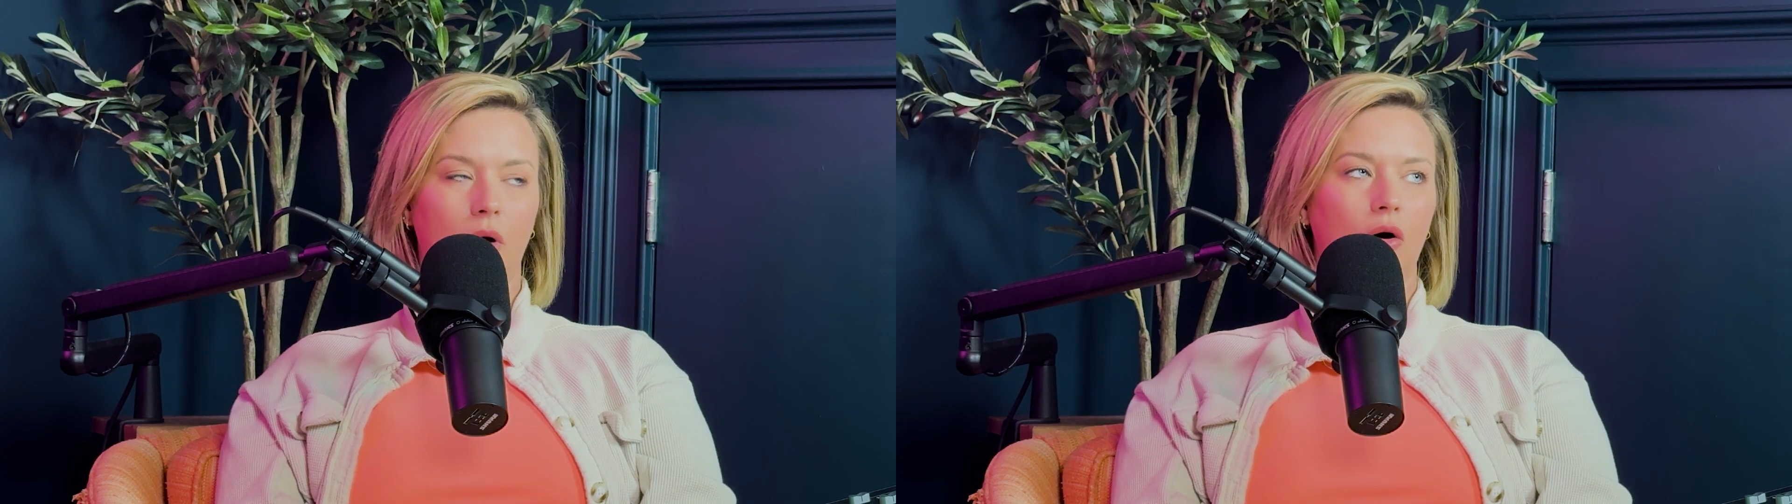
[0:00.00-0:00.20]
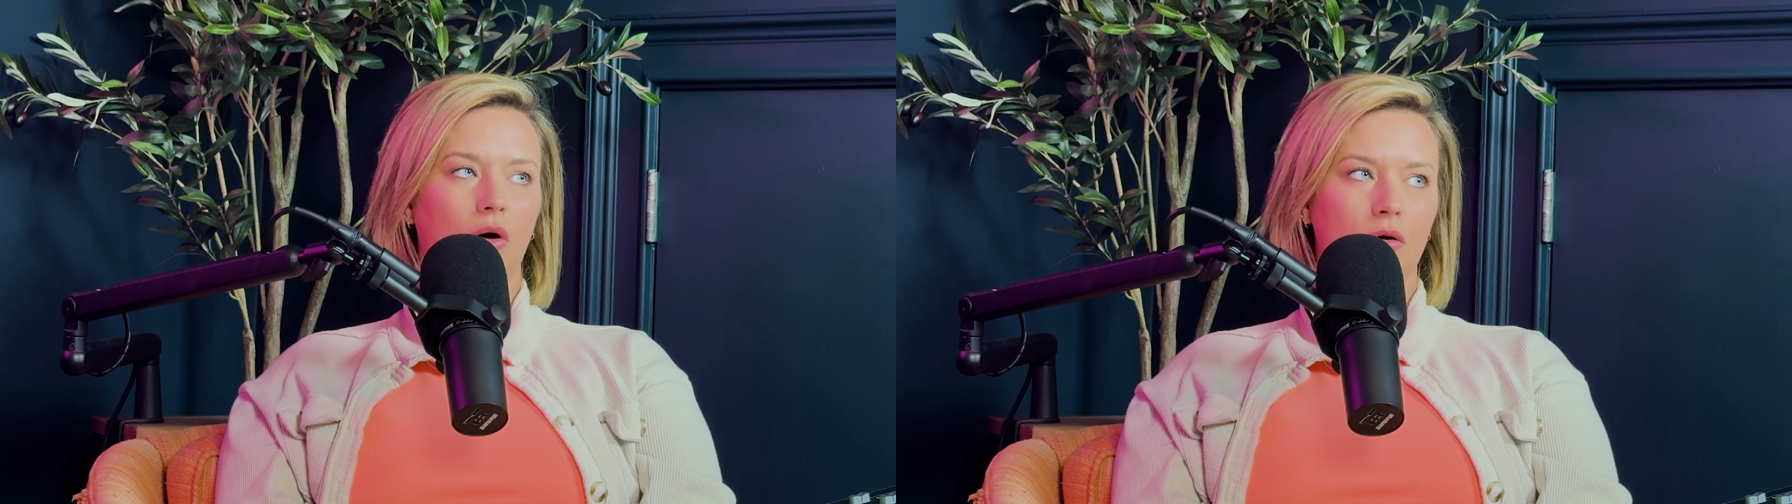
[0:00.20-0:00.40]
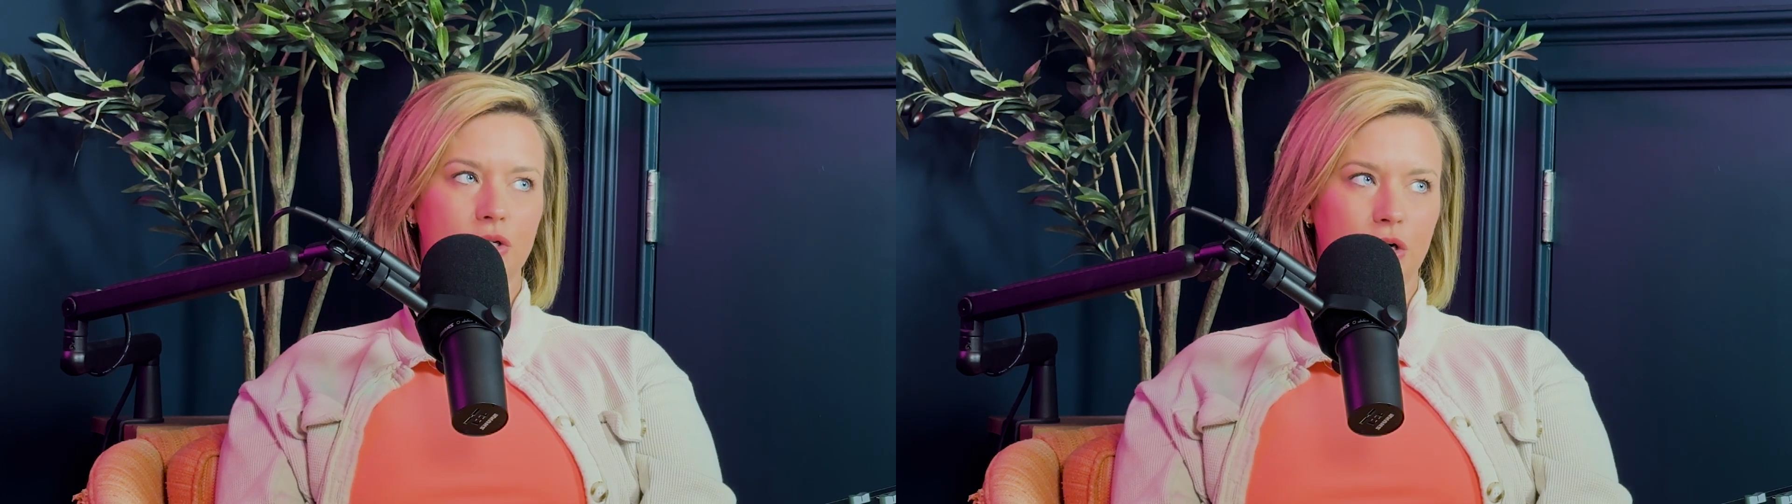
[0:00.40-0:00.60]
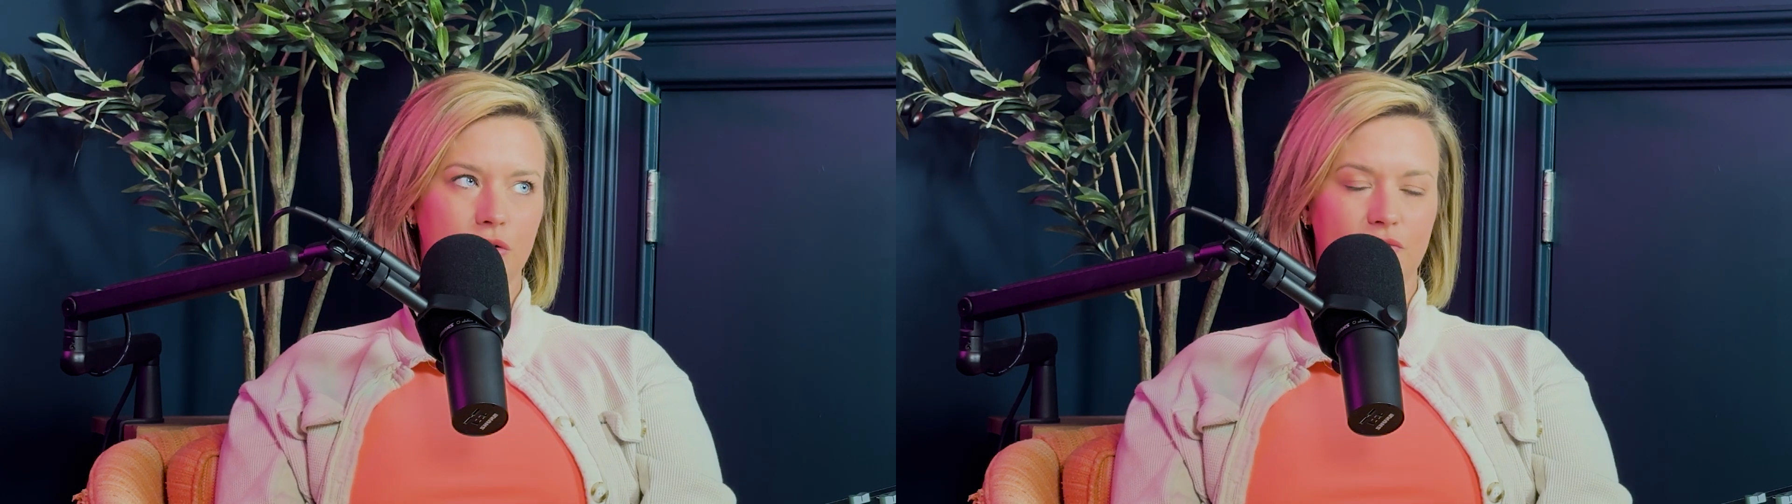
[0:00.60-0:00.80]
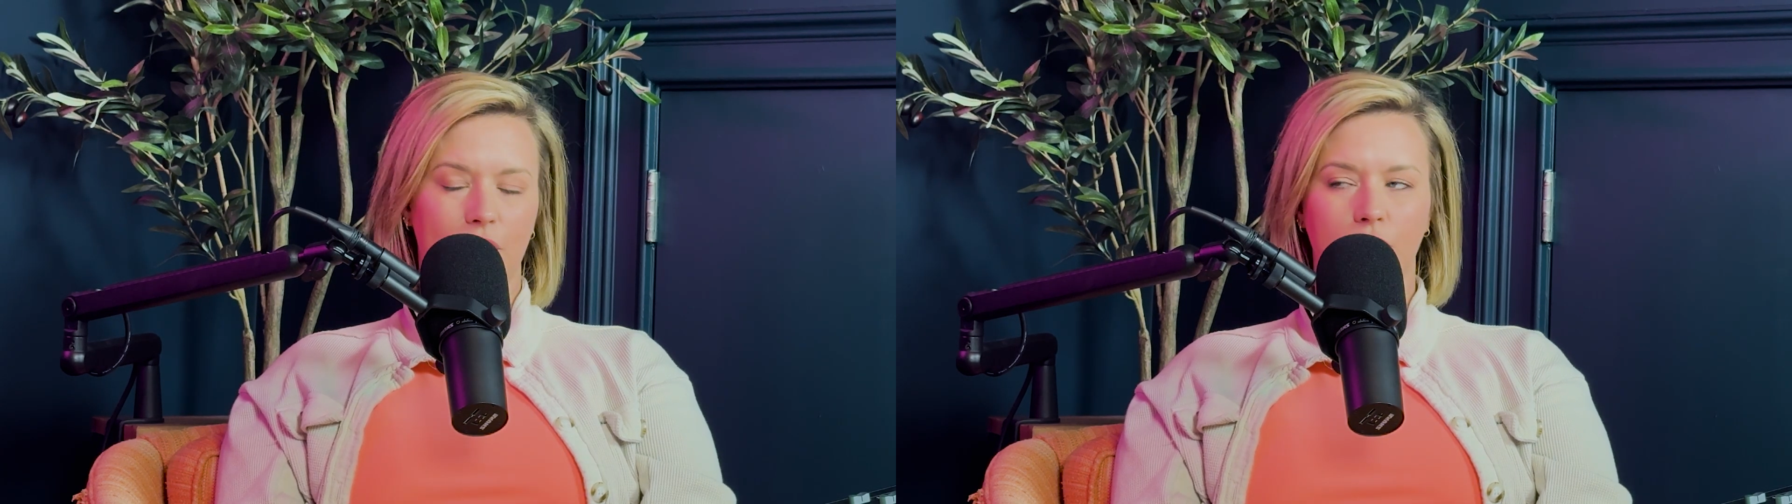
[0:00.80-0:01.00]
I'll call
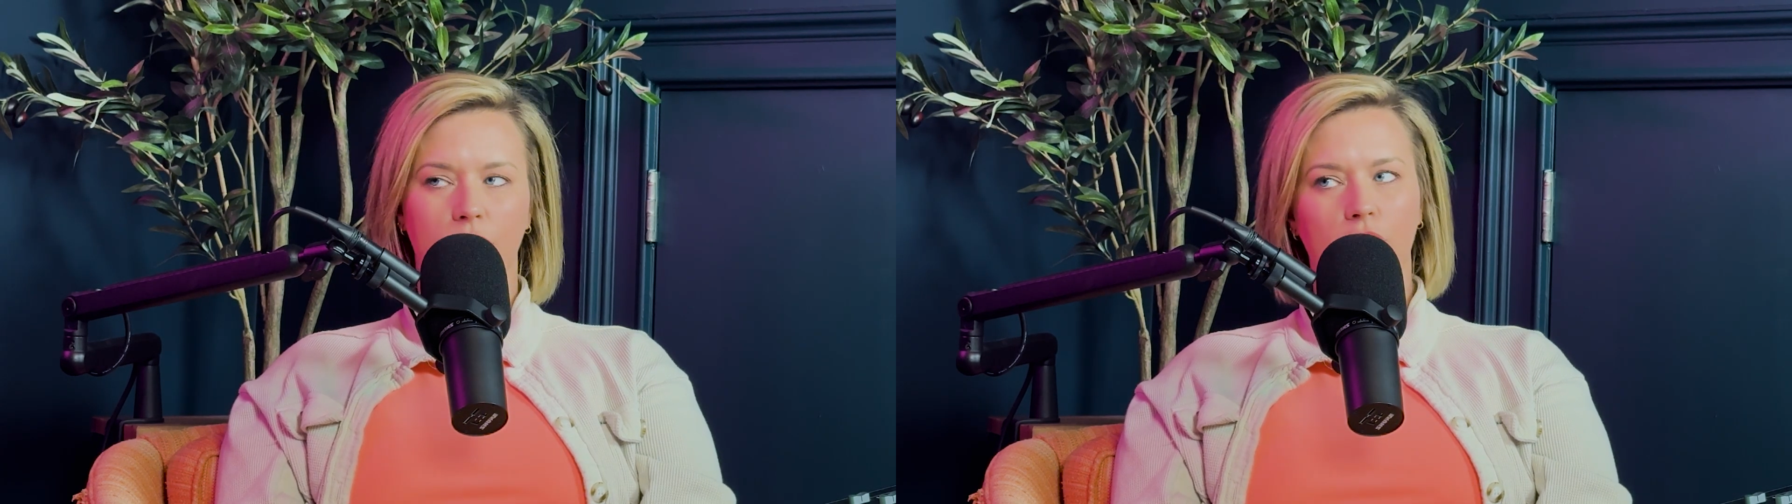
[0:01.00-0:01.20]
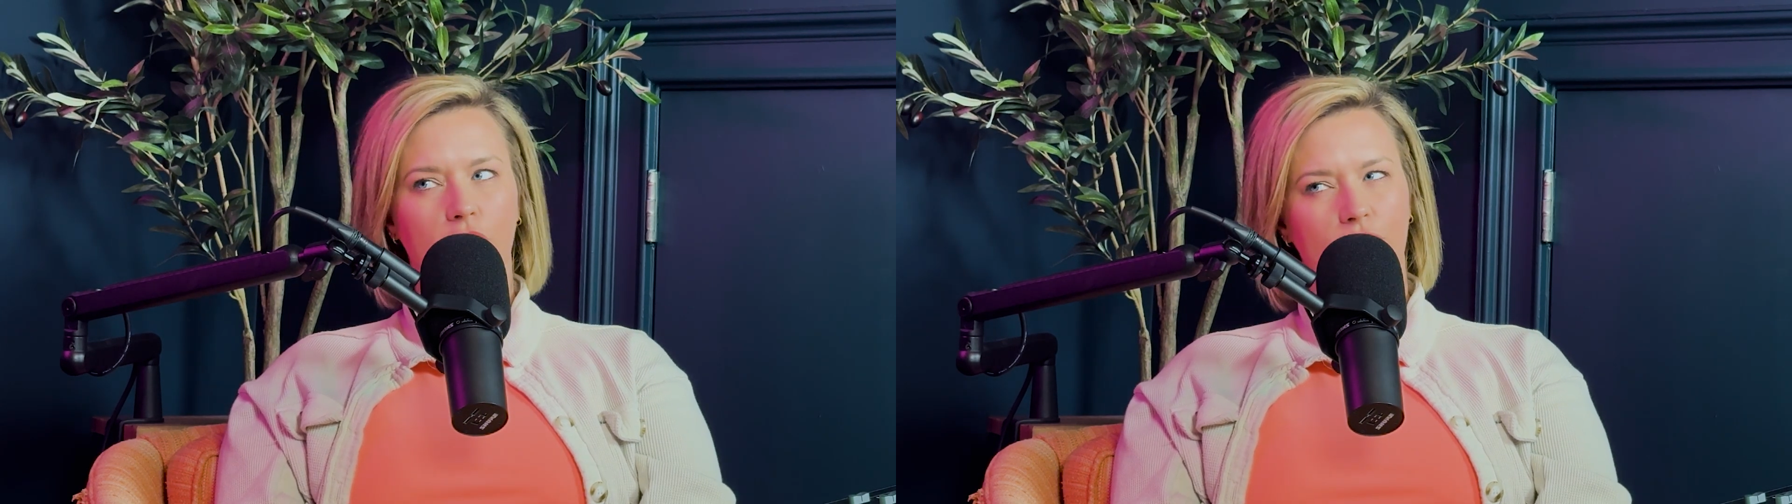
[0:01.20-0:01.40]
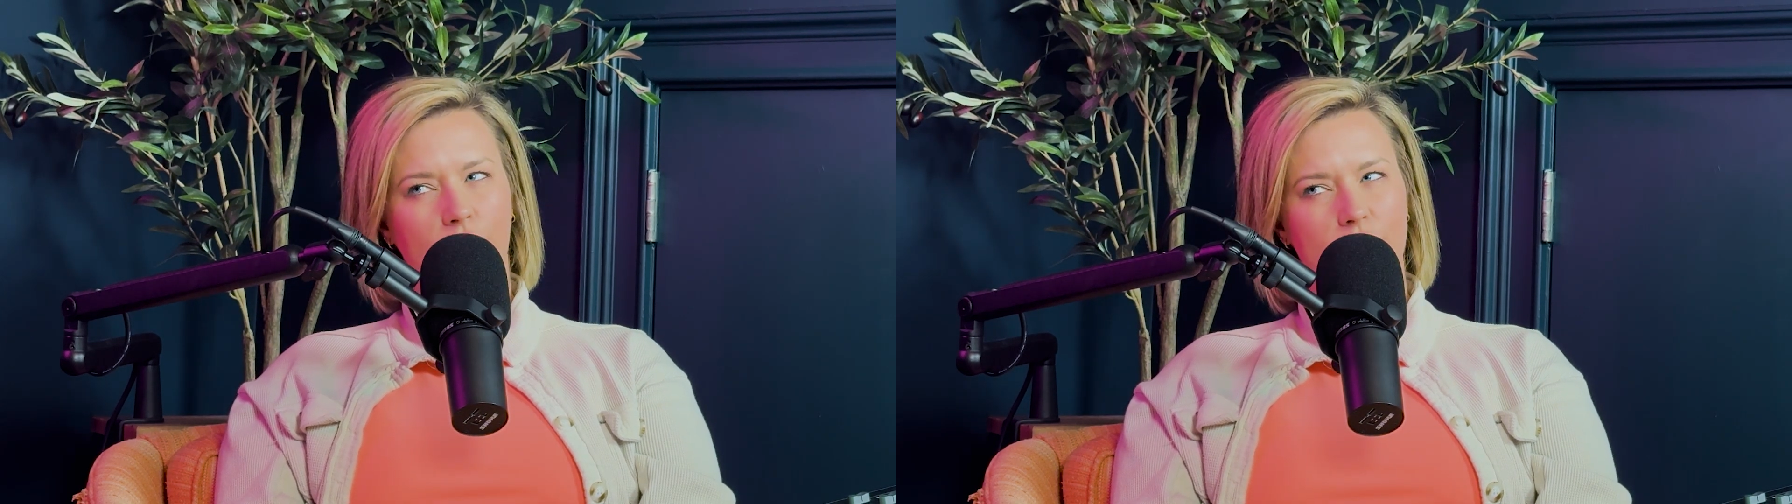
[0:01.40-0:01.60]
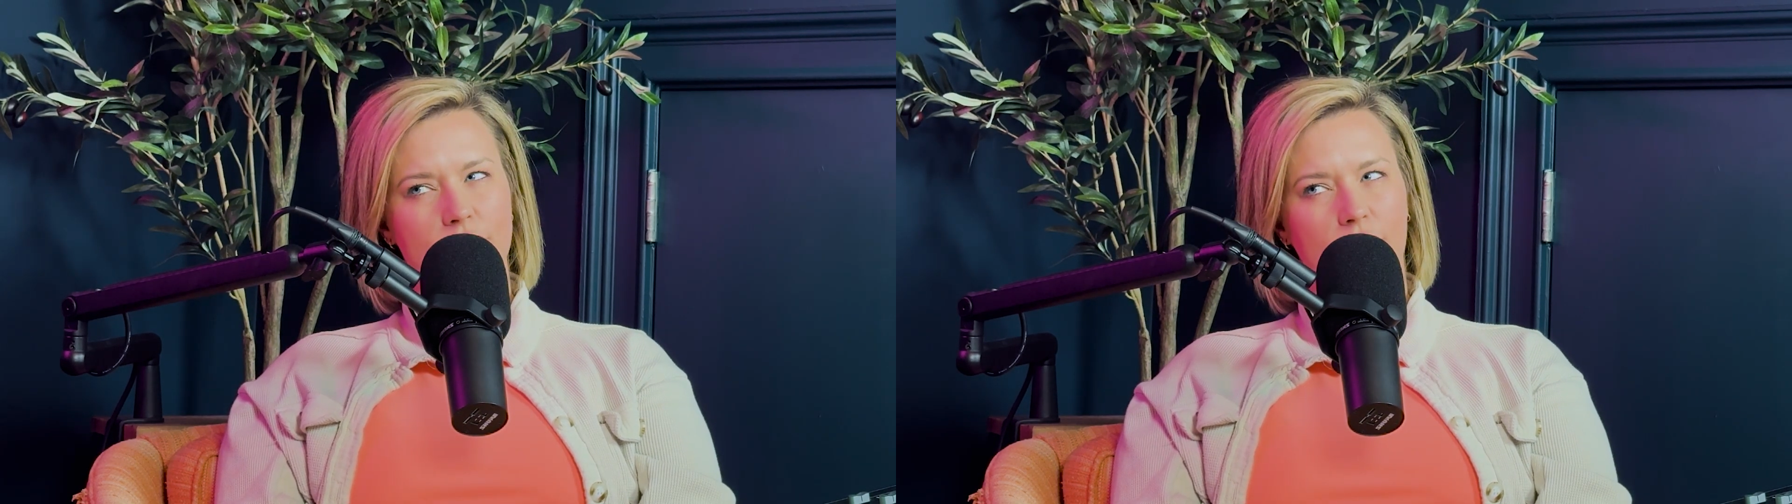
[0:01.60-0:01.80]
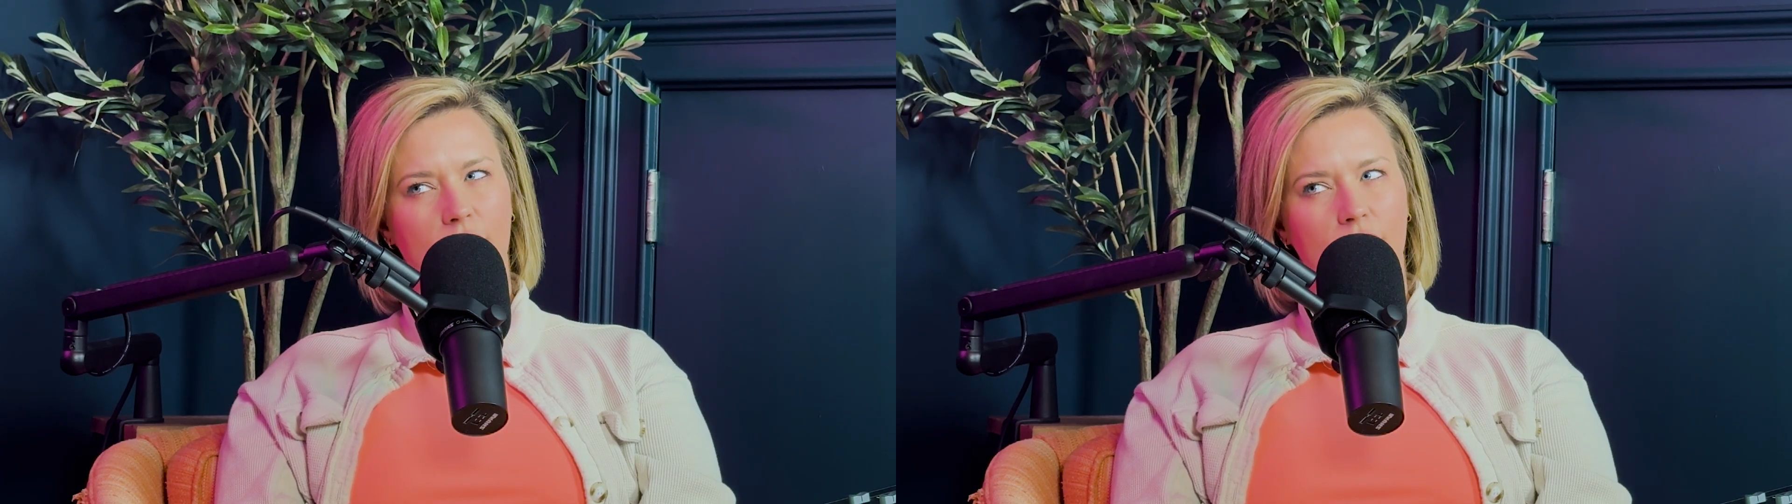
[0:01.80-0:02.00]
Cheryl's phone. Her phone
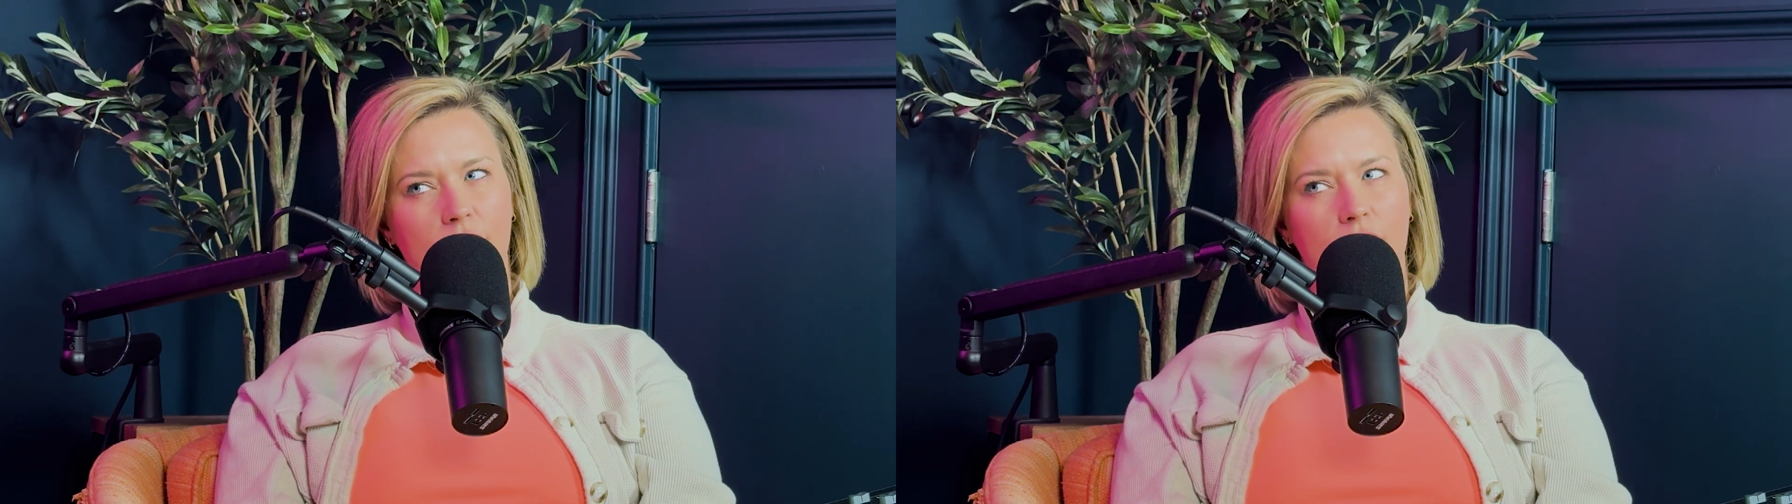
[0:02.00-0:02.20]
is dead.